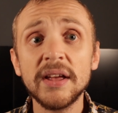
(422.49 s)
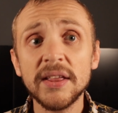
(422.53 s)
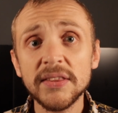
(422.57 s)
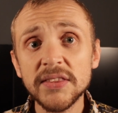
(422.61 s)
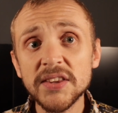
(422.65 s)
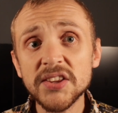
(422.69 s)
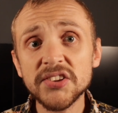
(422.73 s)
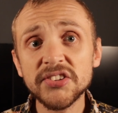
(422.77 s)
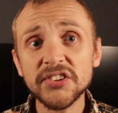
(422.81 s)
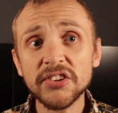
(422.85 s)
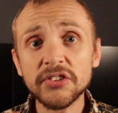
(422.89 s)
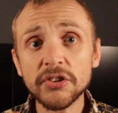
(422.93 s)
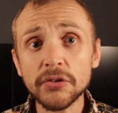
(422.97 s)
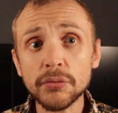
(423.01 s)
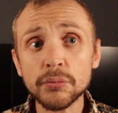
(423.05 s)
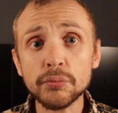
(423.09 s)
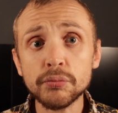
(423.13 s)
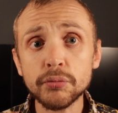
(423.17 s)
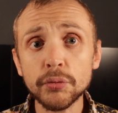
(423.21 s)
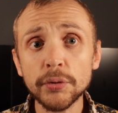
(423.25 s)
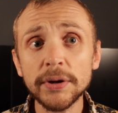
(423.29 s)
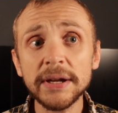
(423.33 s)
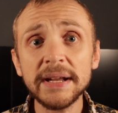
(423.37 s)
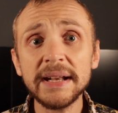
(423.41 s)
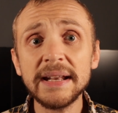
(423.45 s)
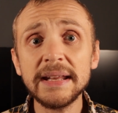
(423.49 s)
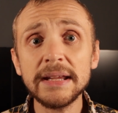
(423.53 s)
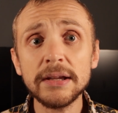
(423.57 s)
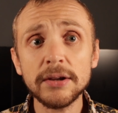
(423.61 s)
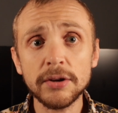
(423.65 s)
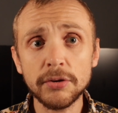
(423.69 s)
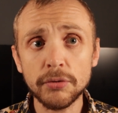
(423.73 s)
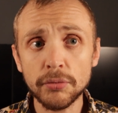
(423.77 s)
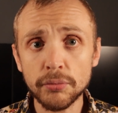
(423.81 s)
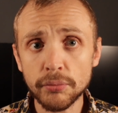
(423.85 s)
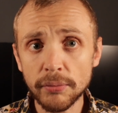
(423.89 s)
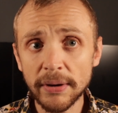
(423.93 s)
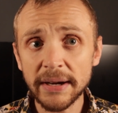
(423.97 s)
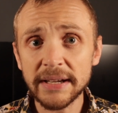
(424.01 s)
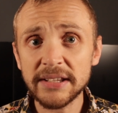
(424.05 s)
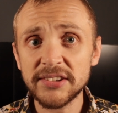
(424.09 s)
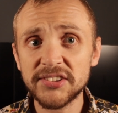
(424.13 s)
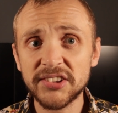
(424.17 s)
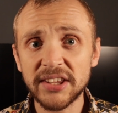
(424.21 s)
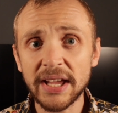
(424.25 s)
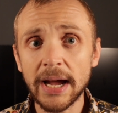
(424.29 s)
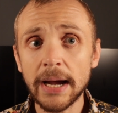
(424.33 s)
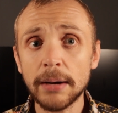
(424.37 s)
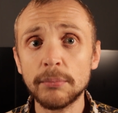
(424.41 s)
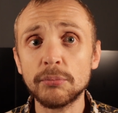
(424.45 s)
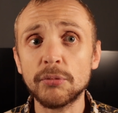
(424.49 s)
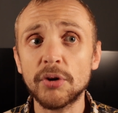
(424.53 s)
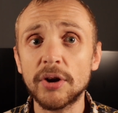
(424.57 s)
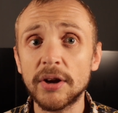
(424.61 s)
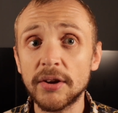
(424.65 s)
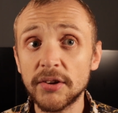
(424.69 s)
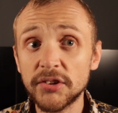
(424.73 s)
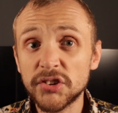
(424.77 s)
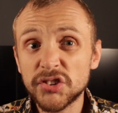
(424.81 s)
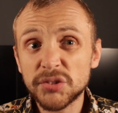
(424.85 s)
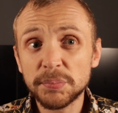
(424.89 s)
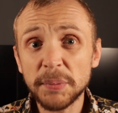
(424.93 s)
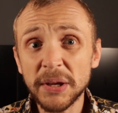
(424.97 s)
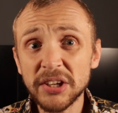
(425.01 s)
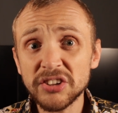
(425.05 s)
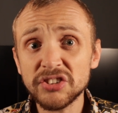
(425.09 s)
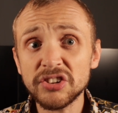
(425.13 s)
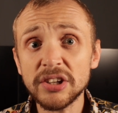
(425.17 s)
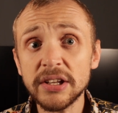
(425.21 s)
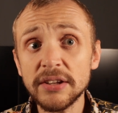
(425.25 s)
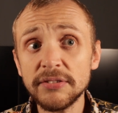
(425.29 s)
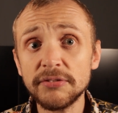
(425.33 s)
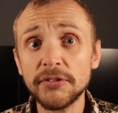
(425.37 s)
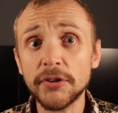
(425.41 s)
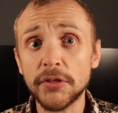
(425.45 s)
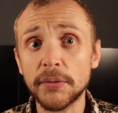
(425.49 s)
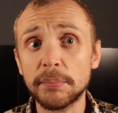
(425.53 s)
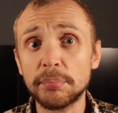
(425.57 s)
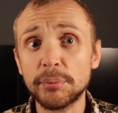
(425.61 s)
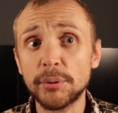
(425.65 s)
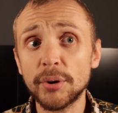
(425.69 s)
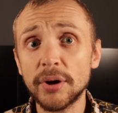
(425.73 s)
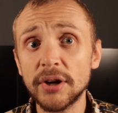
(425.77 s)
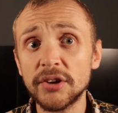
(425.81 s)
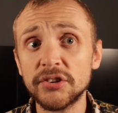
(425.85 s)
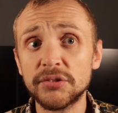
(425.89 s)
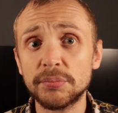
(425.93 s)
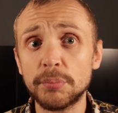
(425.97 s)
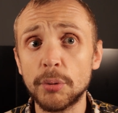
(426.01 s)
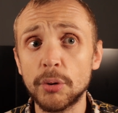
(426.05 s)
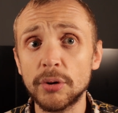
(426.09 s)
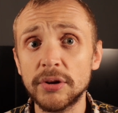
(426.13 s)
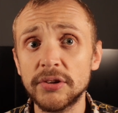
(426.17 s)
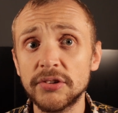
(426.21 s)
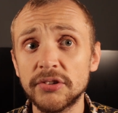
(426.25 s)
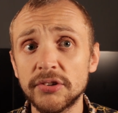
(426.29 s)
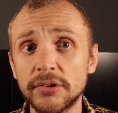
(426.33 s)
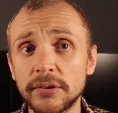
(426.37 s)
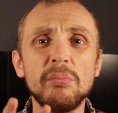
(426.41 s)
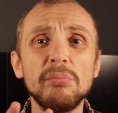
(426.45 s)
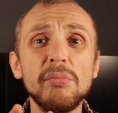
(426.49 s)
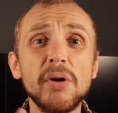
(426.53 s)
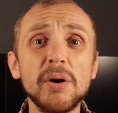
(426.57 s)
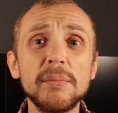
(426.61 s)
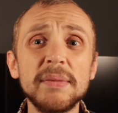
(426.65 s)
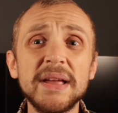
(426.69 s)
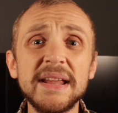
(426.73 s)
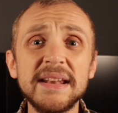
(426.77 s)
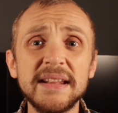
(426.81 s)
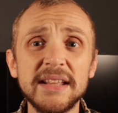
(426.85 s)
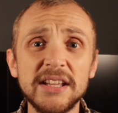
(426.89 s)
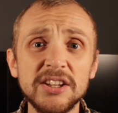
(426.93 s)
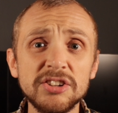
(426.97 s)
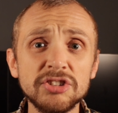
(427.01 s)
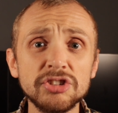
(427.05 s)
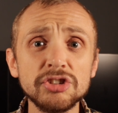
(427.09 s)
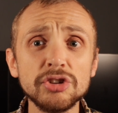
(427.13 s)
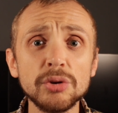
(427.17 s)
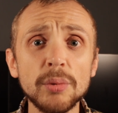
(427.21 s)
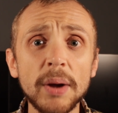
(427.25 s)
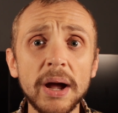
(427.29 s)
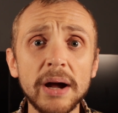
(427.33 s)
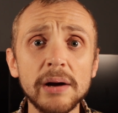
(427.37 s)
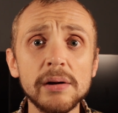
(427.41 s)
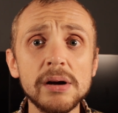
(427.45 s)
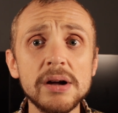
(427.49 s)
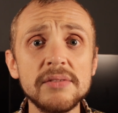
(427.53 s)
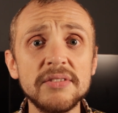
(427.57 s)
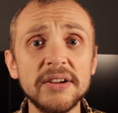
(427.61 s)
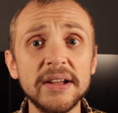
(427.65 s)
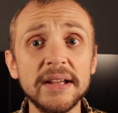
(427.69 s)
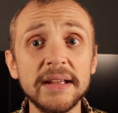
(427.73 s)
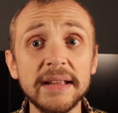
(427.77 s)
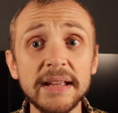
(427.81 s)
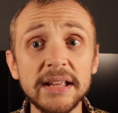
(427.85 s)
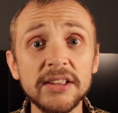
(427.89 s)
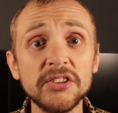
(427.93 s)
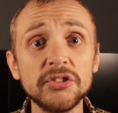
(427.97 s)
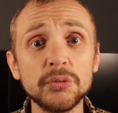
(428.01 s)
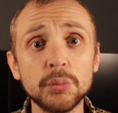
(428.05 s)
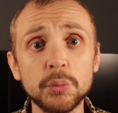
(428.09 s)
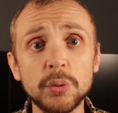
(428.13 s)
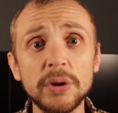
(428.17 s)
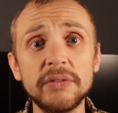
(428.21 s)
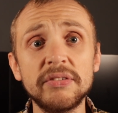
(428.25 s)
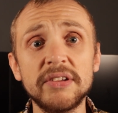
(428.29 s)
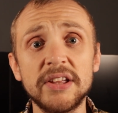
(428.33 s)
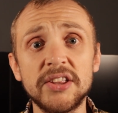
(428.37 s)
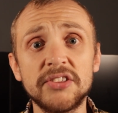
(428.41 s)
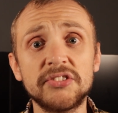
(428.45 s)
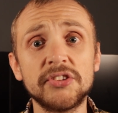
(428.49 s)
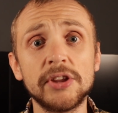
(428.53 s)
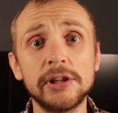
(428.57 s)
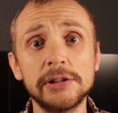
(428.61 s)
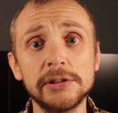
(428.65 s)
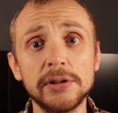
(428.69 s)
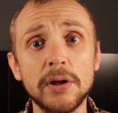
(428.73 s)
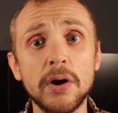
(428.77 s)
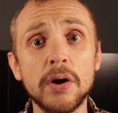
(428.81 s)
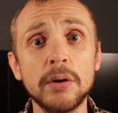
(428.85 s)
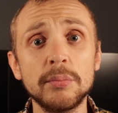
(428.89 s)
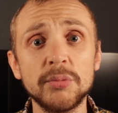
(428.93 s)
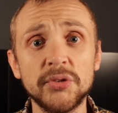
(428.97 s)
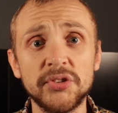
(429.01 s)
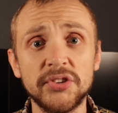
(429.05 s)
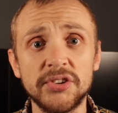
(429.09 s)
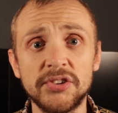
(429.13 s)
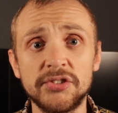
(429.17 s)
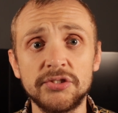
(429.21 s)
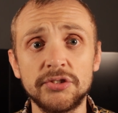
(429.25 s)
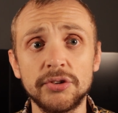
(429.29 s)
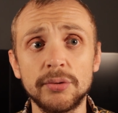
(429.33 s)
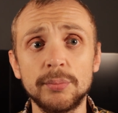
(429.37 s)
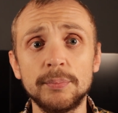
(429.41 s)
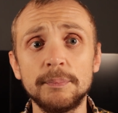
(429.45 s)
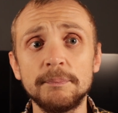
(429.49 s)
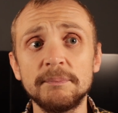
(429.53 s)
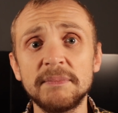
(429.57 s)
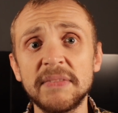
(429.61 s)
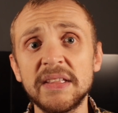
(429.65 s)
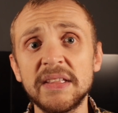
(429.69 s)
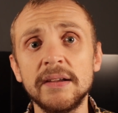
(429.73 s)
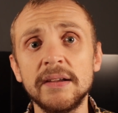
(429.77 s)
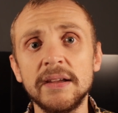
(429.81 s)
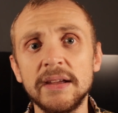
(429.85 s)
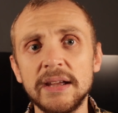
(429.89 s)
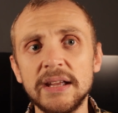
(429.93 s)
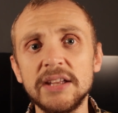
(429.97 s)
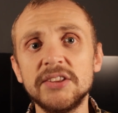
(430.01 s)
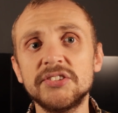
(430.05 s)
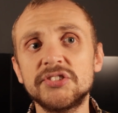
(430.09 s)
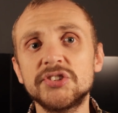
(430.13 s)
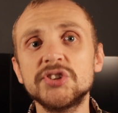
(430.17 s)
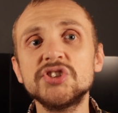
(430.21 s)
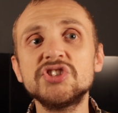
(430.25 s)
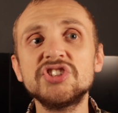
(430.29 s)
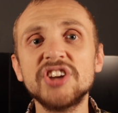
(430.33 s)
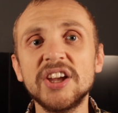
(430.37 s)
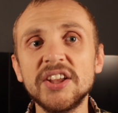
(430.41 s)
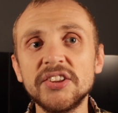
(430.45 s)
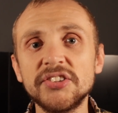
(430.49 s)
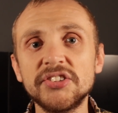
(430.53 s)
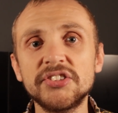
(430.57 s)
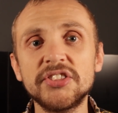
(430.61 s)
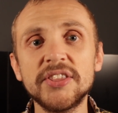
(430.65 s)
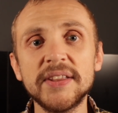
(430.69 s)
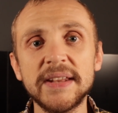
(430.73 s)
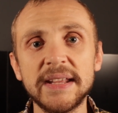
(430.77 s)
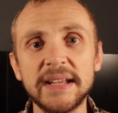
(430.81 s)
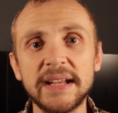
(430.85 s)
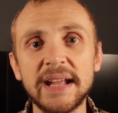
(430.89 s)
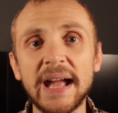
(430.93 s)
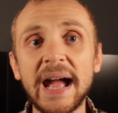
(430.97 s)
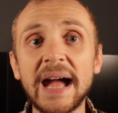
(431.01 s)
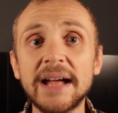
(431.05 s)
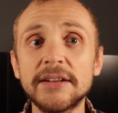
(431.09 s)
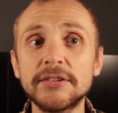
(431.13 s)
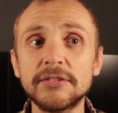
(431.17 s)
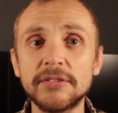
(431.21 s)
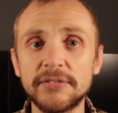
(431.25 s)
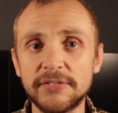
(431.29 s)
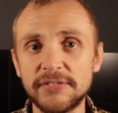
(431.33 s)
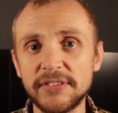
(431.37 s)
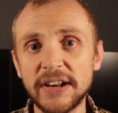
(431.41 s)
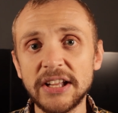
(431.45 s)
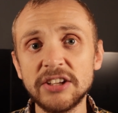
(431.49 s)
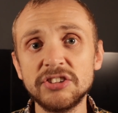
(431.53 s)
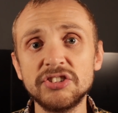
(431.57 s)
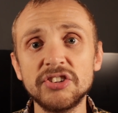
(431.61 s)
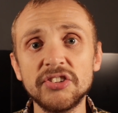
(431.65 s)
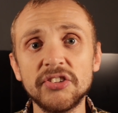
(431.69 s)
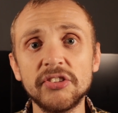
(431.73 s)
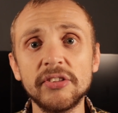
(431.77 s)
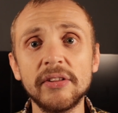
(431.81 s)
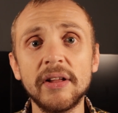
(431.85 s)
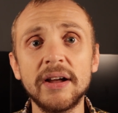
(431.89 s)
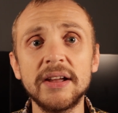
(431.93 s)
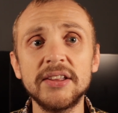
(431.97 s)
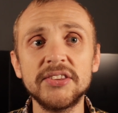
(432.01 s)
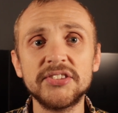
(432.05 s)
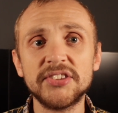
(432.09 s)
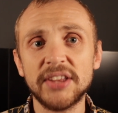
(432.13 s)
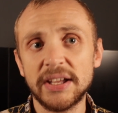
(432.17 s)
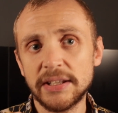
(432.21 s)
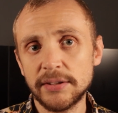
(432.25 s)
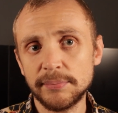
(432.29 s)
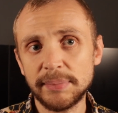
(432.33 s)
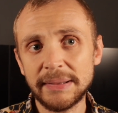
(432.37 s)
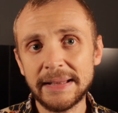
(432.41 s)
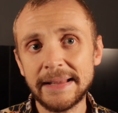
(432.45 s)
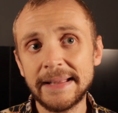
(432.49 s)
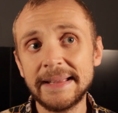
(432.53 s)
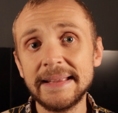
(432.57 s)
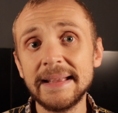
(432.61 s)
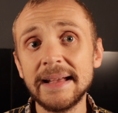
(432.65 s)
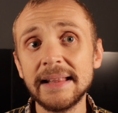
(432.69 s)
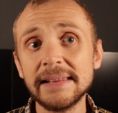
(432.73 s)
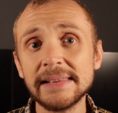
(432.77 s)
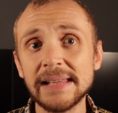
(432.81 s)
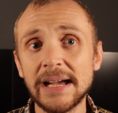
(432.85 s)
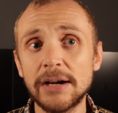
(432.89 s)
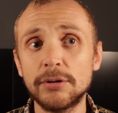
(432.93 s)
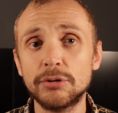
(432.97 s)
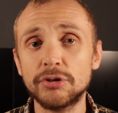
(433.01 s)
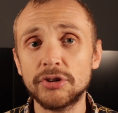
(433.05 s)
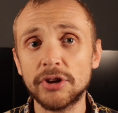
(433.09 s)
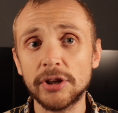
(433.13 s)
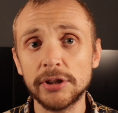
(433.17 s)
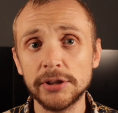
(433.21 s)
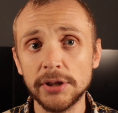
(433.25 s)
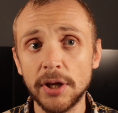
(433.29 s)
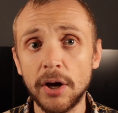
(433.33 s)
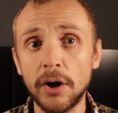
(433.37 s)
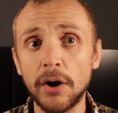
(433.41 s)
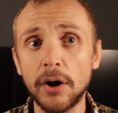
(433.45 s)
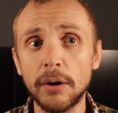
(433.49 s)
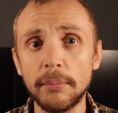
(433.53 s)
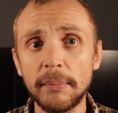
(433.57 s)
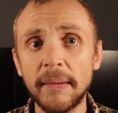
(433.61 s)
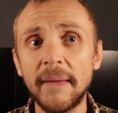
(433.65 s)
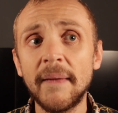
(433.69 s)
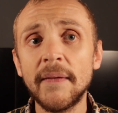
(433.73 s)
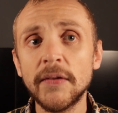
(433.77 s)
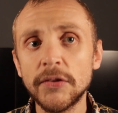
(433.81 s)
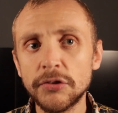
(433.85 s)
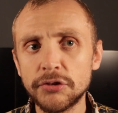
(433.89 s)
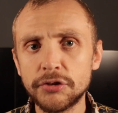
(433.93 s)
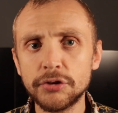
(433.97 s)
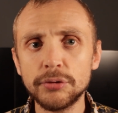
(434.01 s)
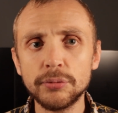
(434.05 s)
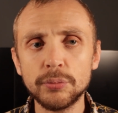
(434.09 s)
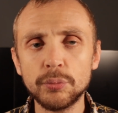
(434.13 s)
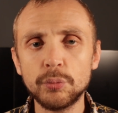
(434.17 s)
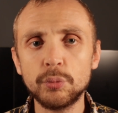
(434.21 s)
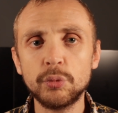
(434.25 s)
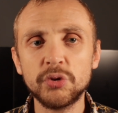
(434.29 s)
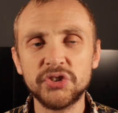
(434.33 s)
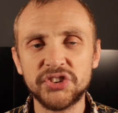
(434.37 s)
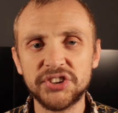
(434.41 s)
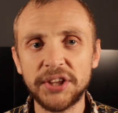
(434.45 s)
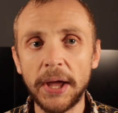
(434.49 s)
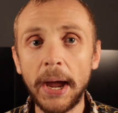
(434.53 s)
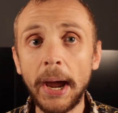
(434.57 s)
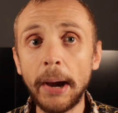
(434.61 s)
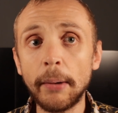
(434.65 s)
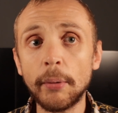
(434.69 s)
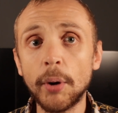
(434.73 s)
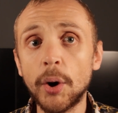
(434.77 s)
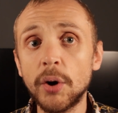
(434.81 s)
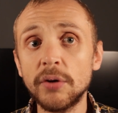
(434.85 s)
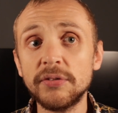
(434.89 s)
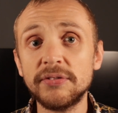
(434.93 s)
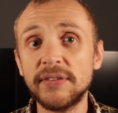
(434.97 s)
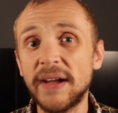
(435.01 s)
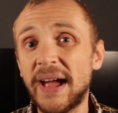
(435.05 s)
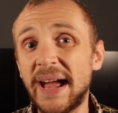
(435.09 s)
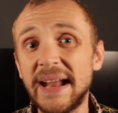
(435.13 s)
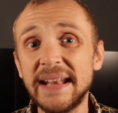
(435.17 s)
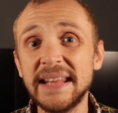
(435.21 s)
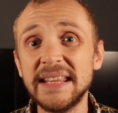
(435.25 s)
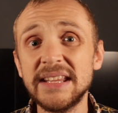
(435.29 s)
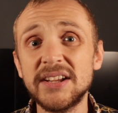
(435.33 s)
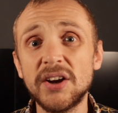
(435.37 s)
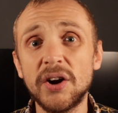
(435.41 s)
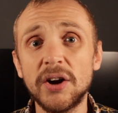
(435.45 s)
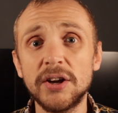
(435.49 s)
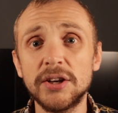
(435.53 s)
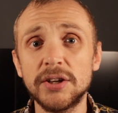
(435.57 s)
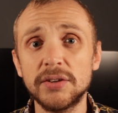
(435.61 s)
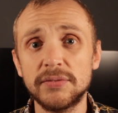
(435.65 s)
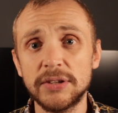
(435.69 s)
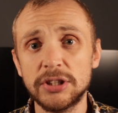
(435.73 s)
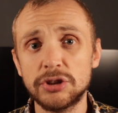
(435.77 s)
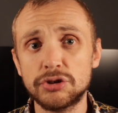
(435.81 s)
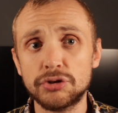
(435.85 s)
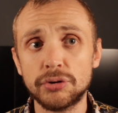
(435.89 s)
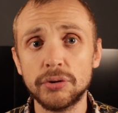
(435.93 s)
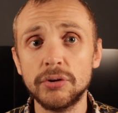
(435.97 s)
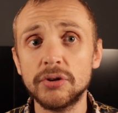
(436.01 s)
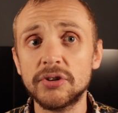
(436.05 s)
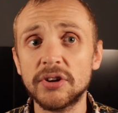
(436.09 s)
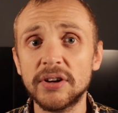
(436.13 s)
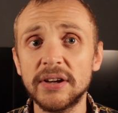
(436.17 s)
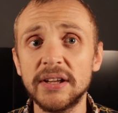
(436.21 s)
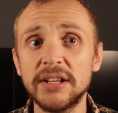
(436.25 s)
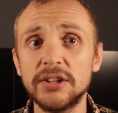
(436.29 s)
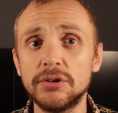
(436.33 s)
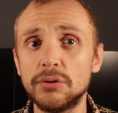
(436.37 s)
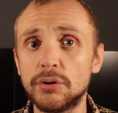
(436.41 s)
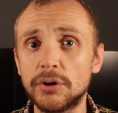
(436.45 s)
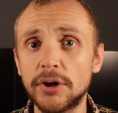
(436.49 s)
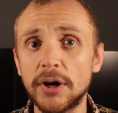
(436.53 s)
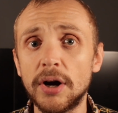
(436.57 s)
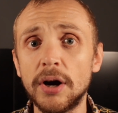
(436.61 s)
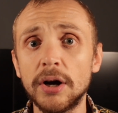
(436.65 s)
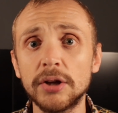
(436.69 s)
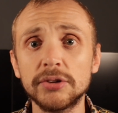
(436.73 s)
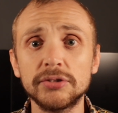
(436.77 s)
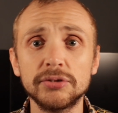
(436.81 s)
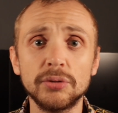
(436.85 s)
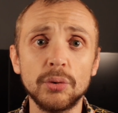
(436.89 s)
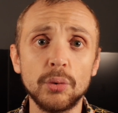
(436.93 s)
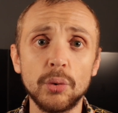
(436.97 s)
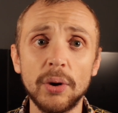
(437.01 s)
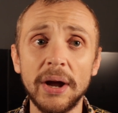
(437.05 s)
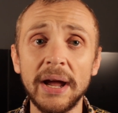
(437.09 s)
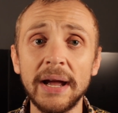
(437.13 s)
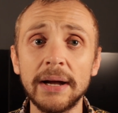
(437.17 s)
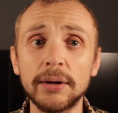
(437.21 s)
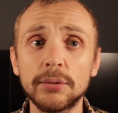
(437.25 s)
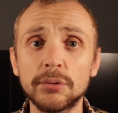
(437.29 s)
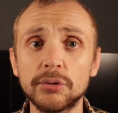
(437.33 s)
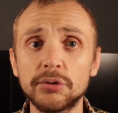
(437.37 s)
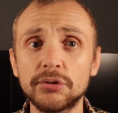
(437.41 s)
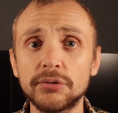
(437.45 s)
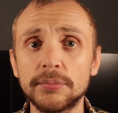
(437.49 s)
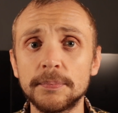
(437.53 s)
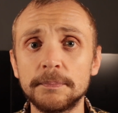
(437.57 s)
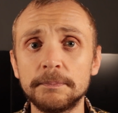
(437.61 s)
This is a really great camera, especially for the price point. My main issue, however, is with its alarm system. It suggests that it can flash its lights and play a loud alarm to scare off any kind of intruder in your garden or house.